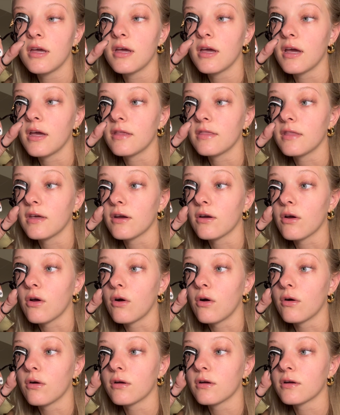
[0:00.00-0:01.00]
and they're
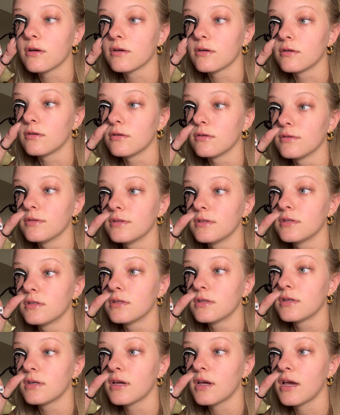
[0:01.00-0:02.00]
all curled
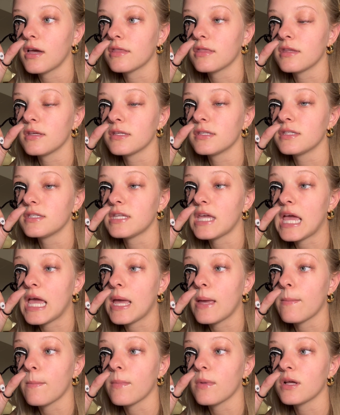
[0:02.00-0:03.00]
at the
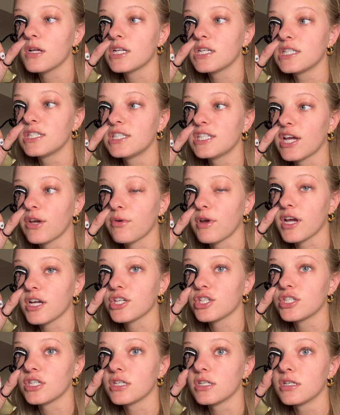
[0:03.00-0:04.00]
same
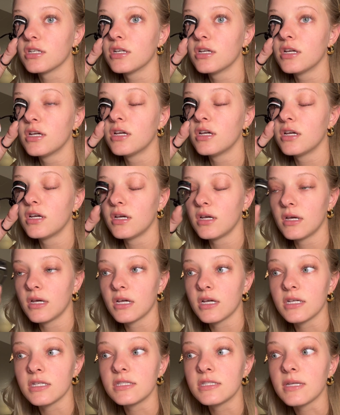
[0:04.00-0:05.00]
direction,
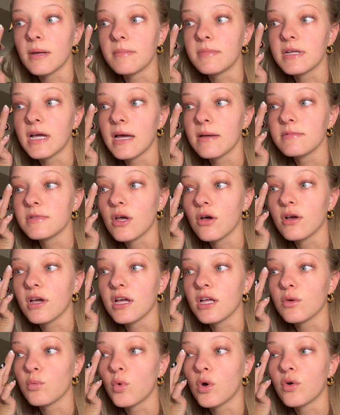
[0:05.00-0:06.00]
because sometimes I'll
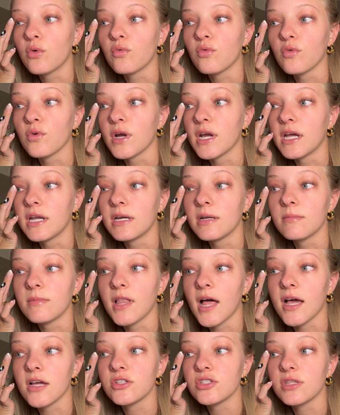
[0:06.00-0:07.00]
get one random
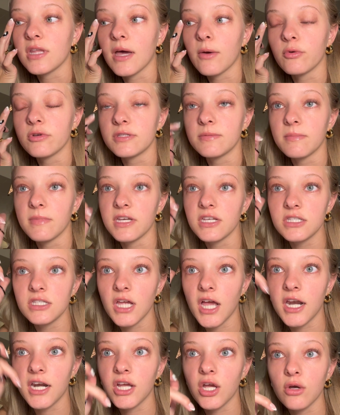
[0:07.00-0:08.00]
lash that was missed
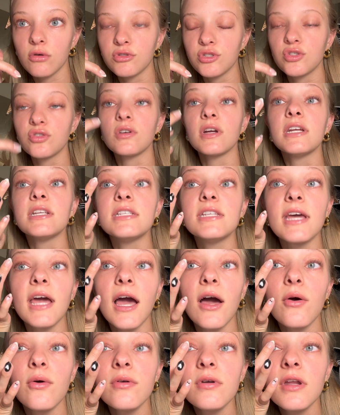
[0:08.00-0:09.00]
and it goes straight
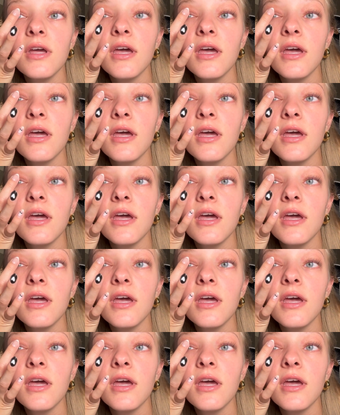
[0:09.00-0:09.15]
down,